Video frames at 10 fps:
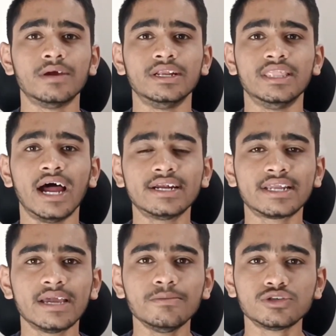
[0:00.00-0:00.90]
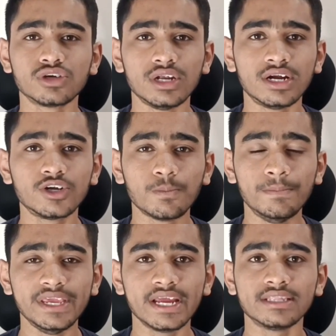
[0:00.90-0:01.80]
In that time, you should learn to
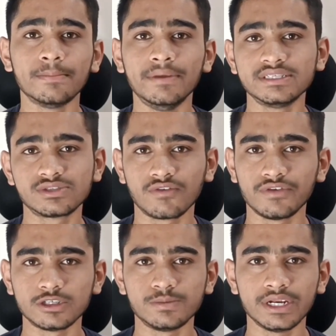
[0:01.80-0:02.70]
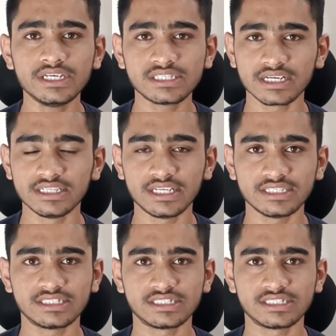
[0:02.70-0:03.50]
be at the best of your spirits and